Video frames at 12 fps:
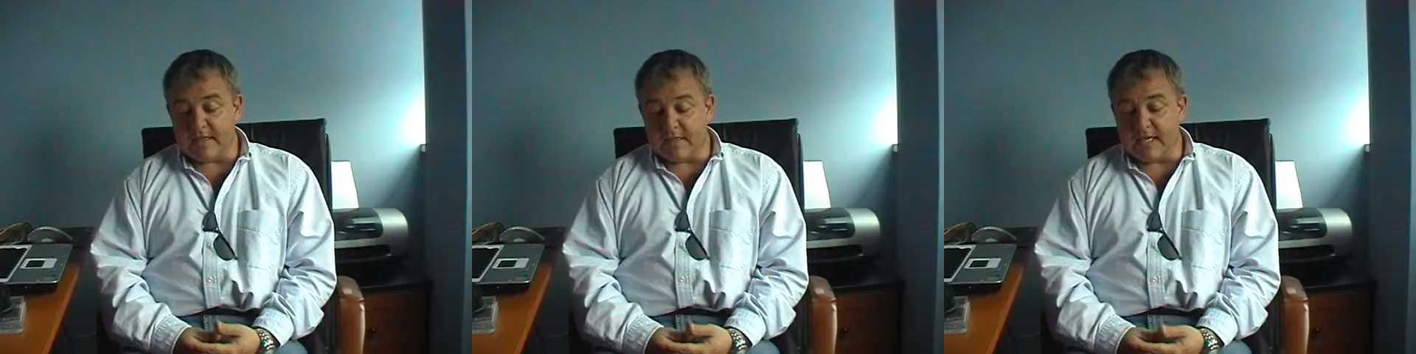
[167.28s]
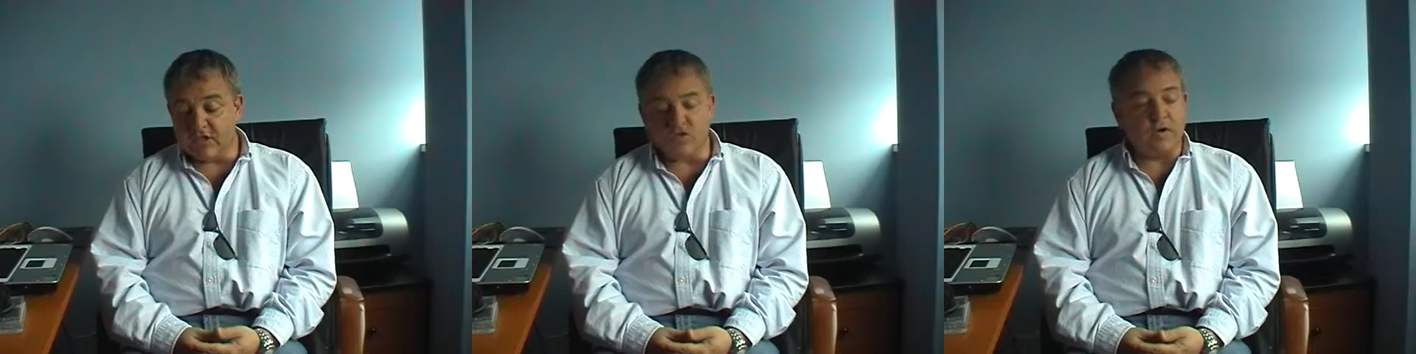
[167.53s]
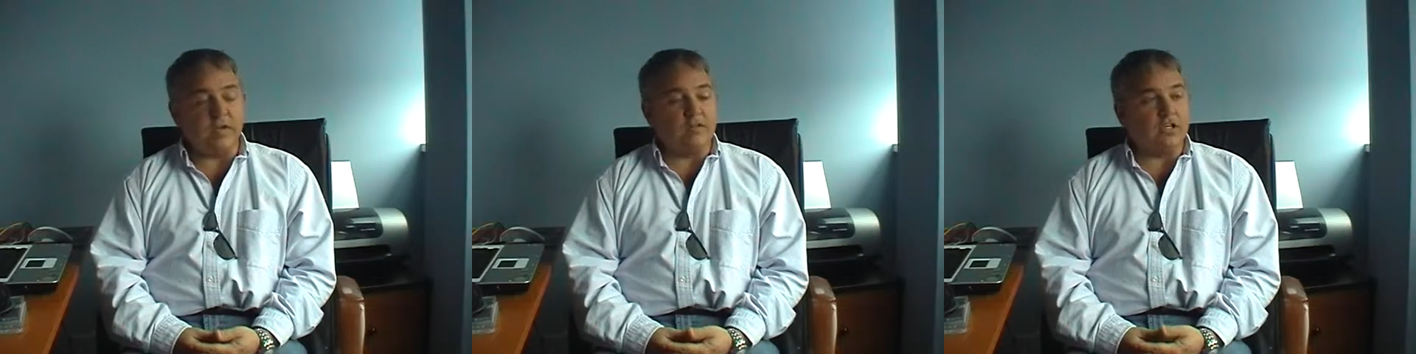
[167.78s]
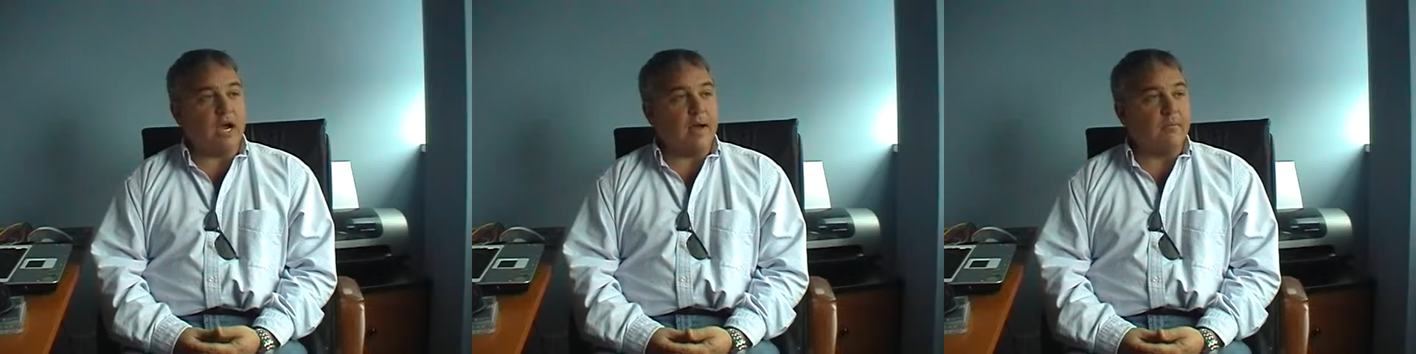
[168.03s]
They enjoy their
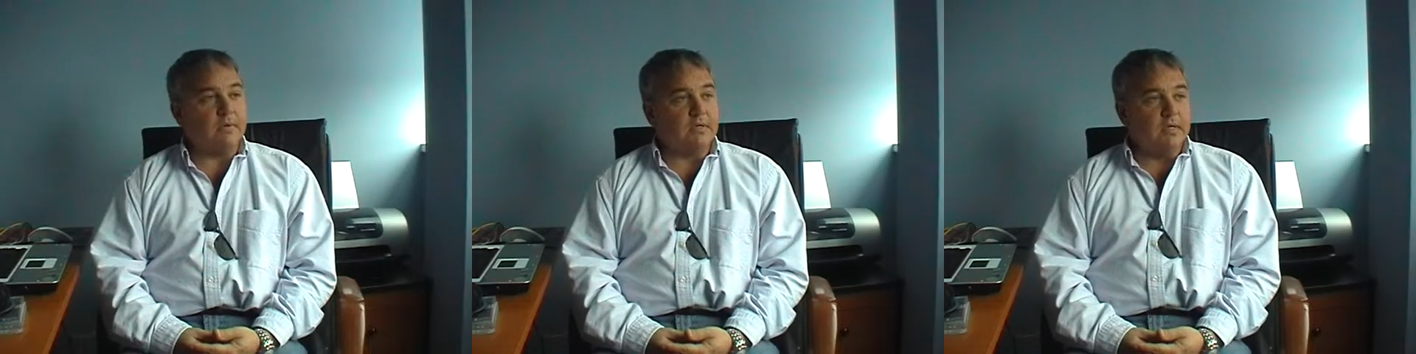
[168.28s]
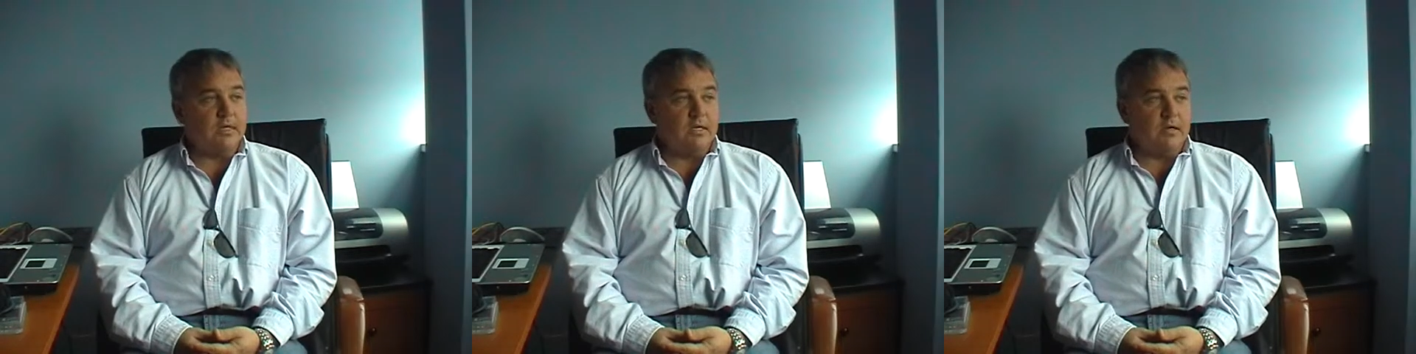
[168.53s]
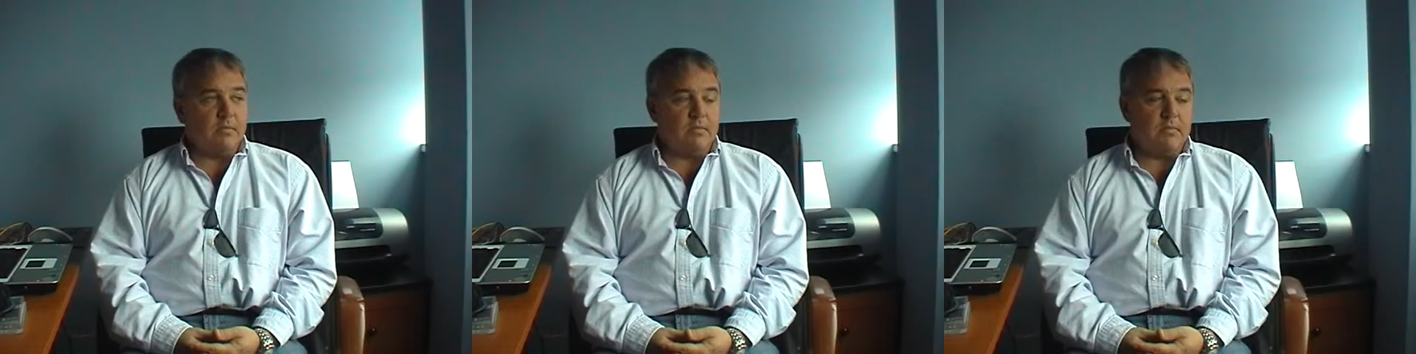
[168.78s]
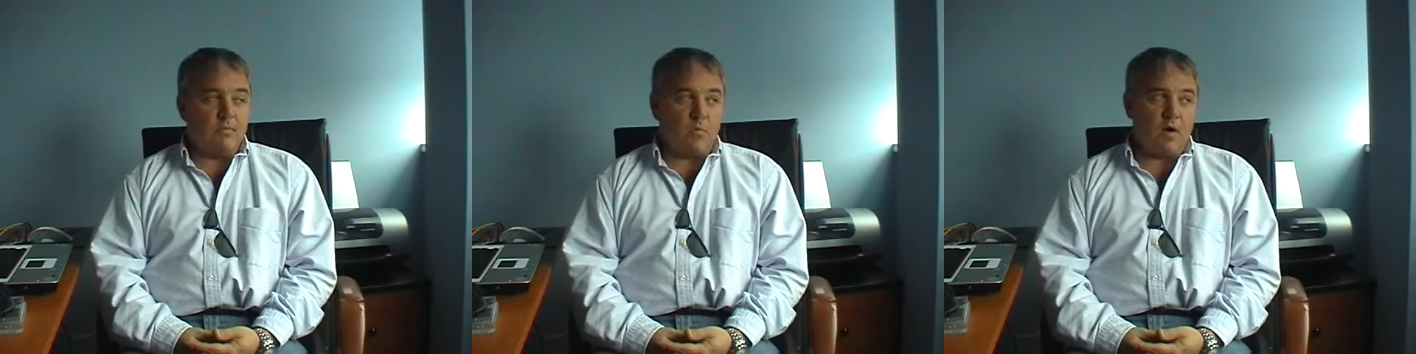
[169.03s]
job,
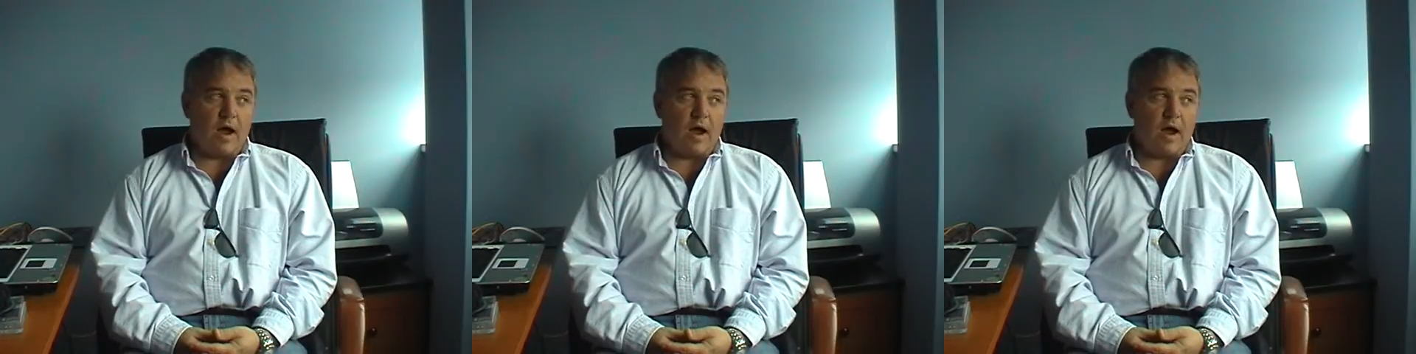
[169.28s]
where